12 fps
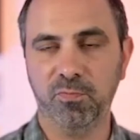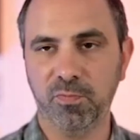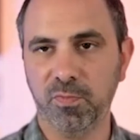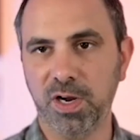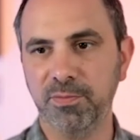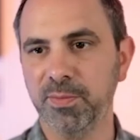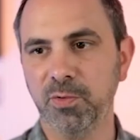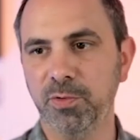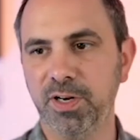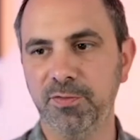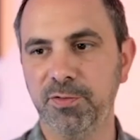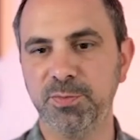remember when I
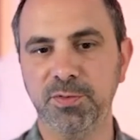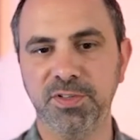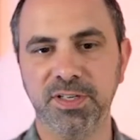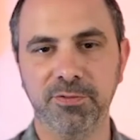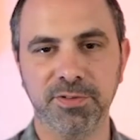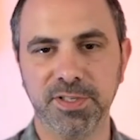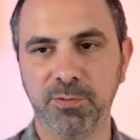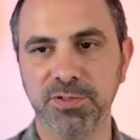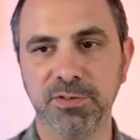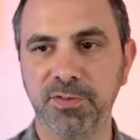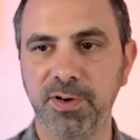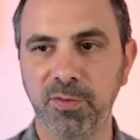first moved in, I was like, what's your
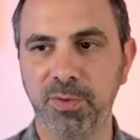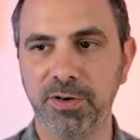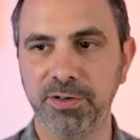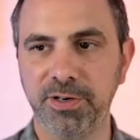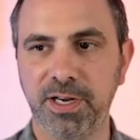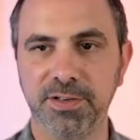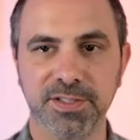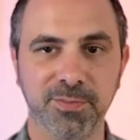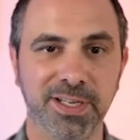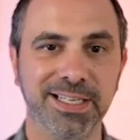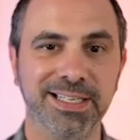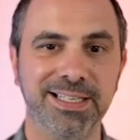favorite part of your house? I'm
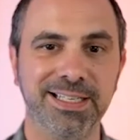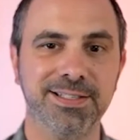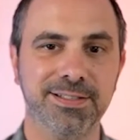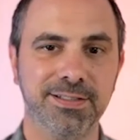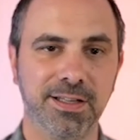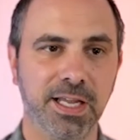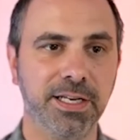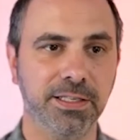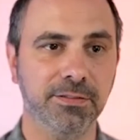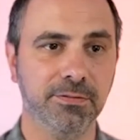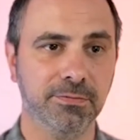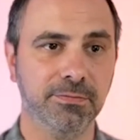like, it's the lighting.
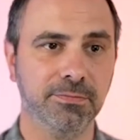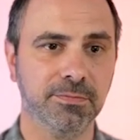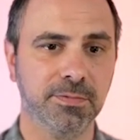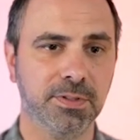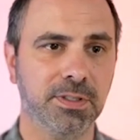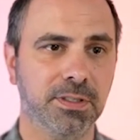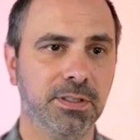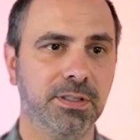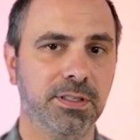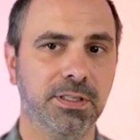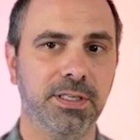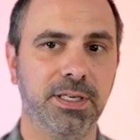
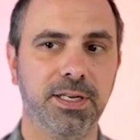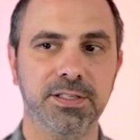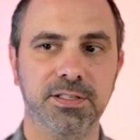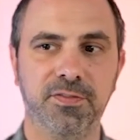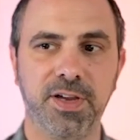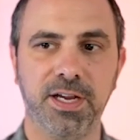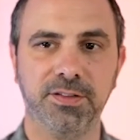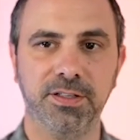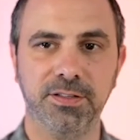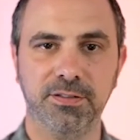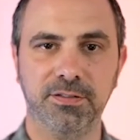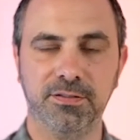It is the fact that
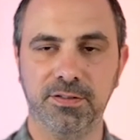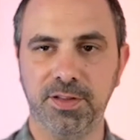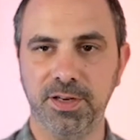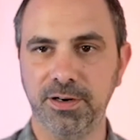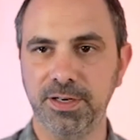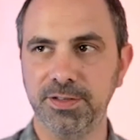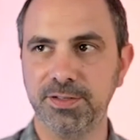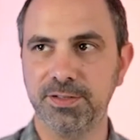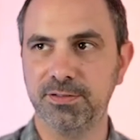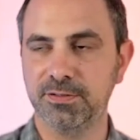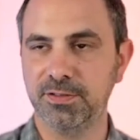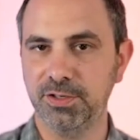there
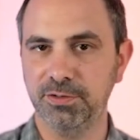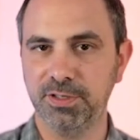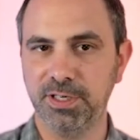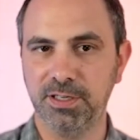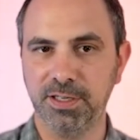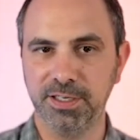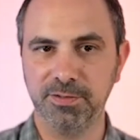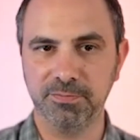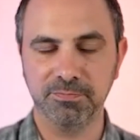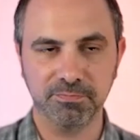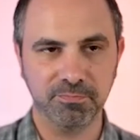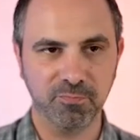is, kind of like
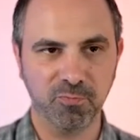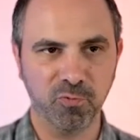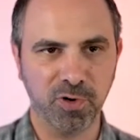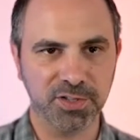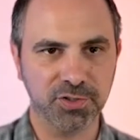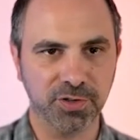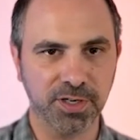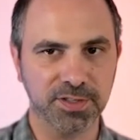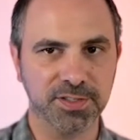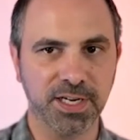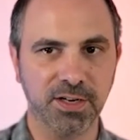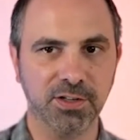restaurant
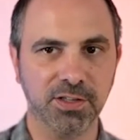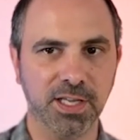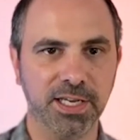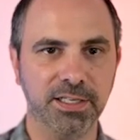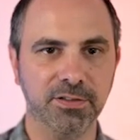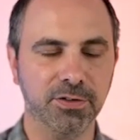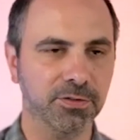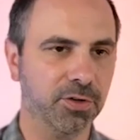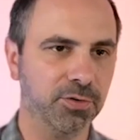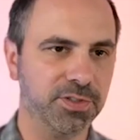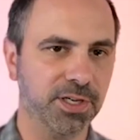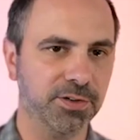style lighting or
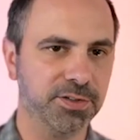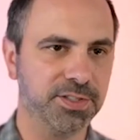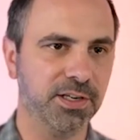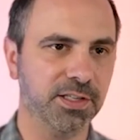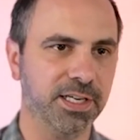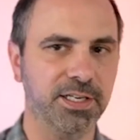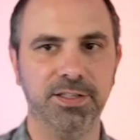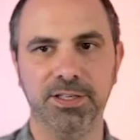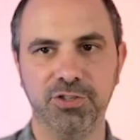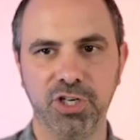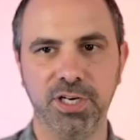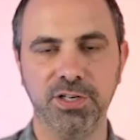hotel style lighting that
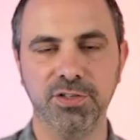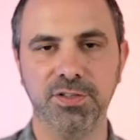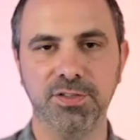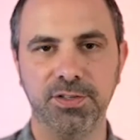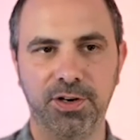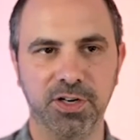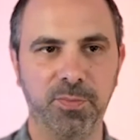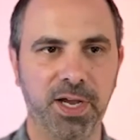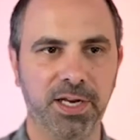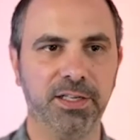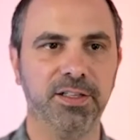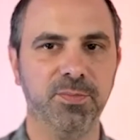changes
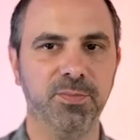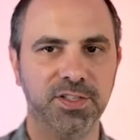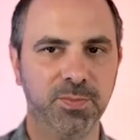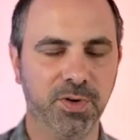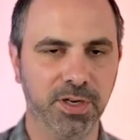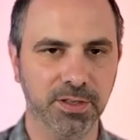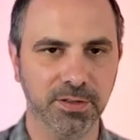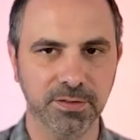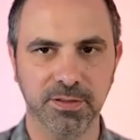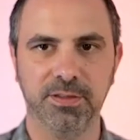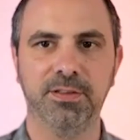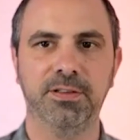automatically based upon
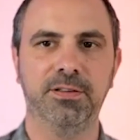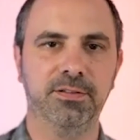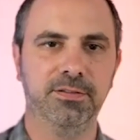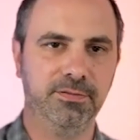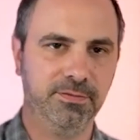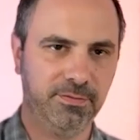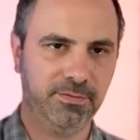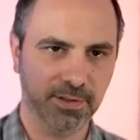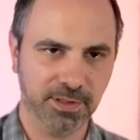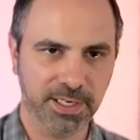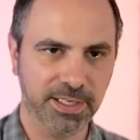the lighting